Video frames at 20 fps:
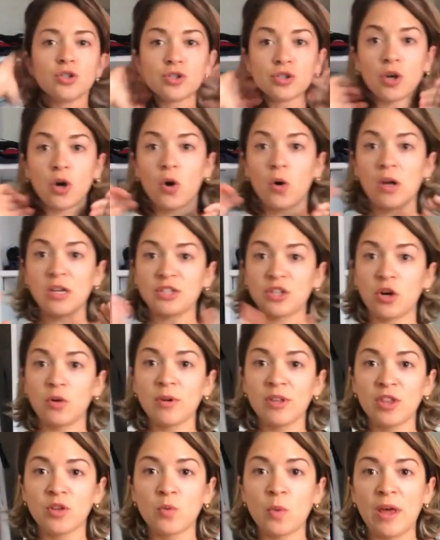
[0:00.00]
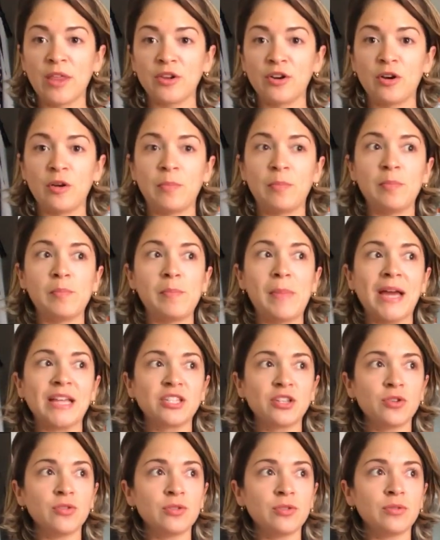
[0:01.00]
So I'll start with the weather.
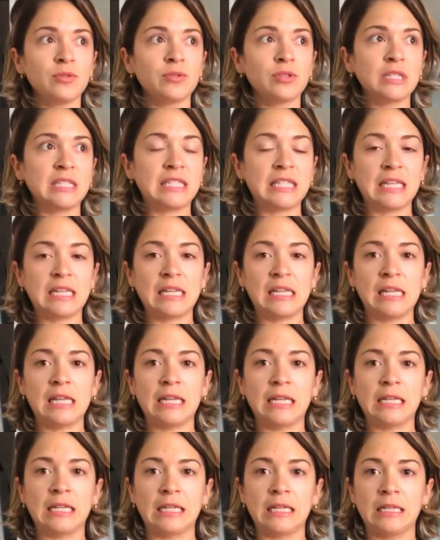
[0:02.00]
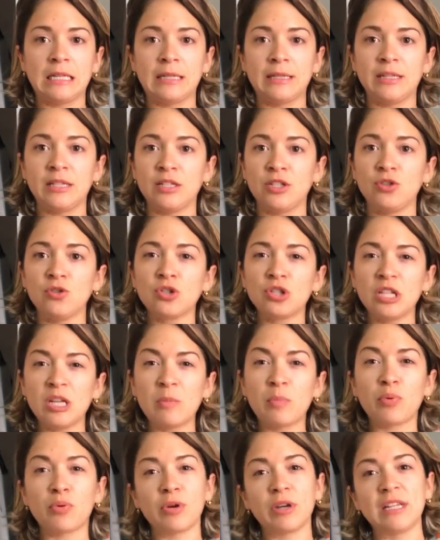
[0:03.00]
Mexico City is
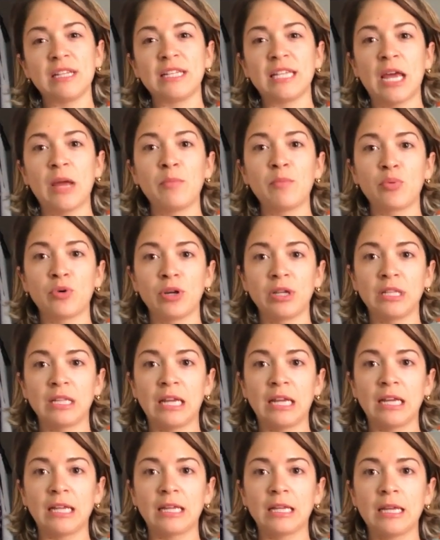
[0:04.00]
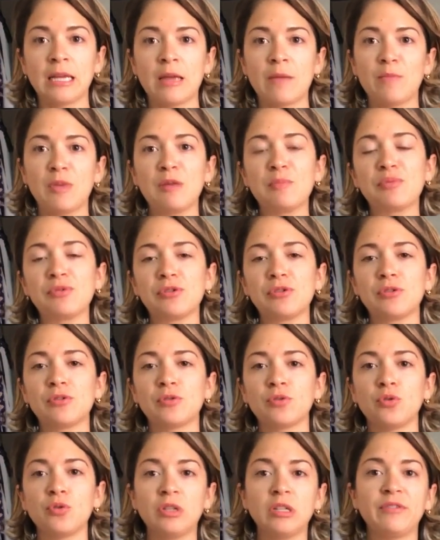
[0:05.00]
usually pretty temperate. Like
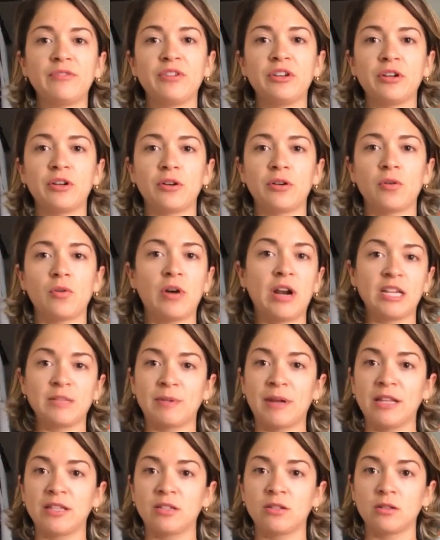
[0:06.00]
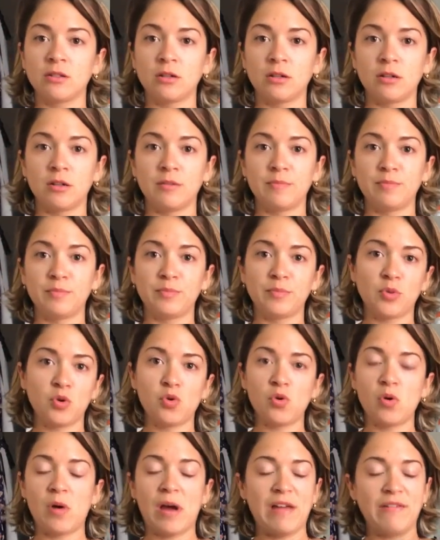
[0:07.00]
people who live here or expats
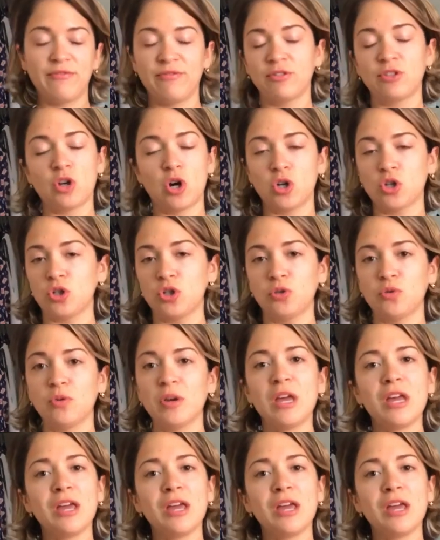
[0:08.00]
who I've talked to